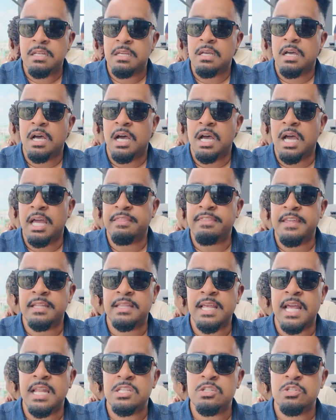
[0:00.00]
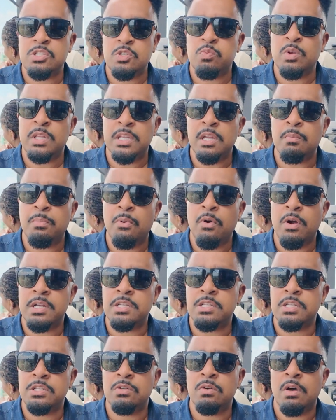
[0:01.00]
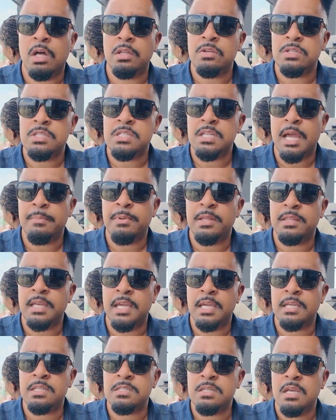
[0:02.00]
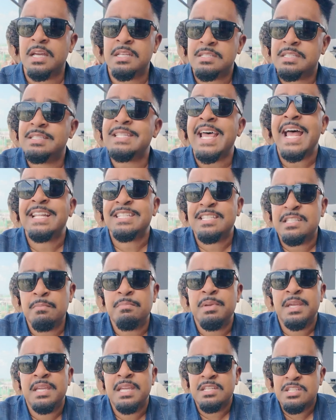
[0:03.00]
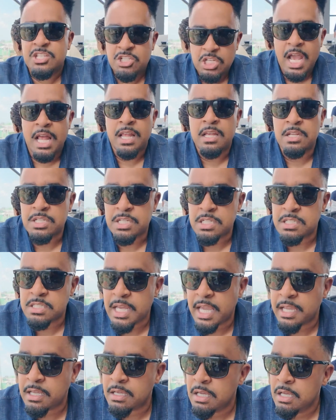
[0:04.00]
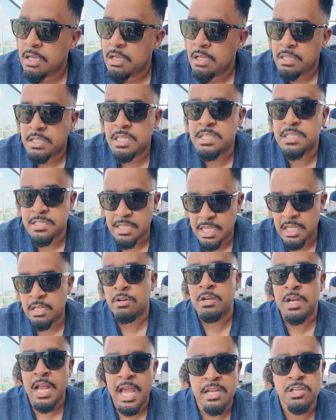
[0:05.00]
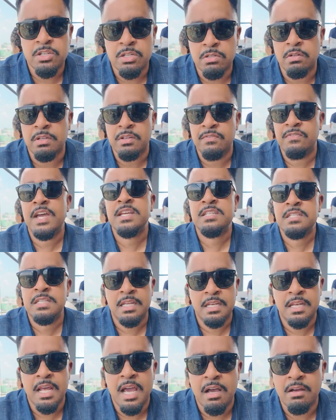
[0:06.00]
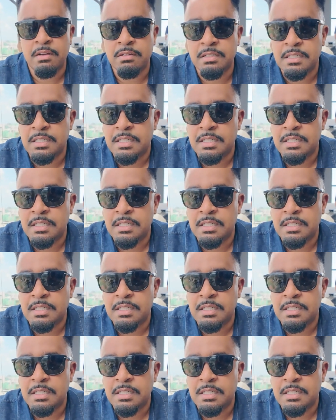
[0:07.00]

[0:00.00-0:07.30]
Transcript: I think that it's just really important to do all those type of things because that's the biggest challenge. It's like this is international investing now.